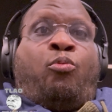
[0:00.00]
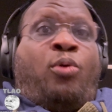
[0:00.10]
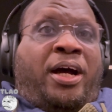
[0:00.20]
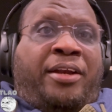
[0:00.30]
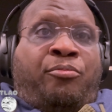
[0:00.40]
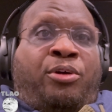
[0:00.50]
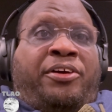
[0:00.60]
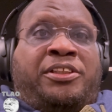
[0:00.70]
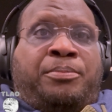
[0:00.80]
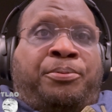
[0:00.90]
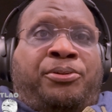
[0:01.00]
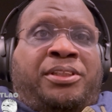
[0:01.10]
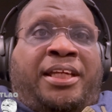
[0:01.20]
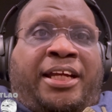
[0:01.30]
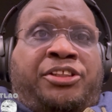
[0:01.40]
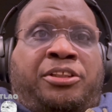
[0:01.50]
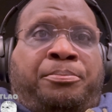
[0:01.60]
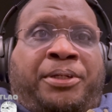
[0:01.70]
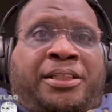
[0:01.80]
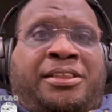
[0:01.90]
one, where I was supposed to catch the
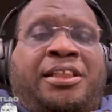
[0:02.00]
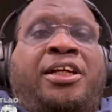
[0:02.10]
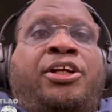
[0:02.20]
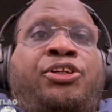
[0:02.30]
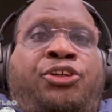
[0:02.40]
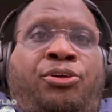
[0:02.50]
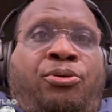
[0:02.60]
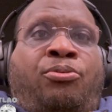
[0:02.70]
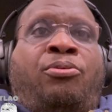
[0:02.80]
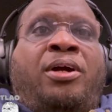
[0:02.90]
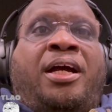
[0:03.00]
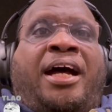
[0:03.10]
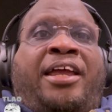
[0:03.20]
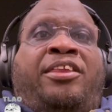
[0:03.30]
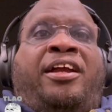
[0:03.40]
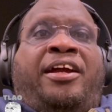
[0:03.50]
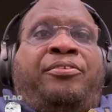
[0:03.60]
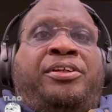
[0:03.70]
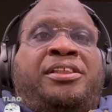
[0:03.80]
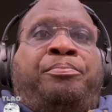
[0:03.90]
bus. Two, I thought I
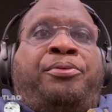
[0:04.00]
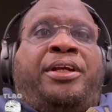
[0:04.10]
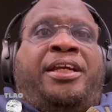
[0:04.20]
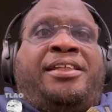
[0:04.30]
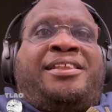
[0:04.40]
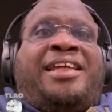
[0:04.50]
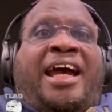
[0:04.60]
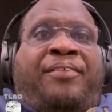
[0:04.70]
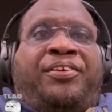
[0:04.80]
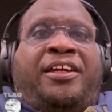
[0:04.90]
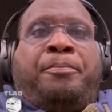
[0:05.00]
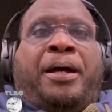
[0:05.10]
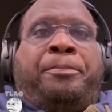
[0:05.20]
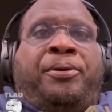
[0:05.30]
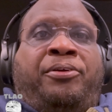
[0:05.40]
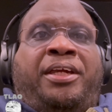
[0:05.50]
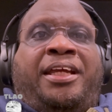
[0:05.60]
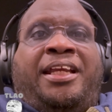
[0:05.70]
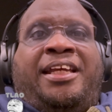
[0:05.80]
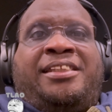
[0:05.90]
was pretty savvy by building
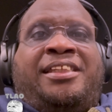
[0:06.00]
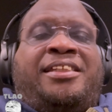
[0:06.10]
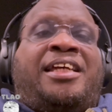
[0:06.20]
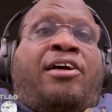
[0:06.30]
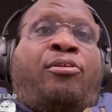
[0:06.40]
in a six hour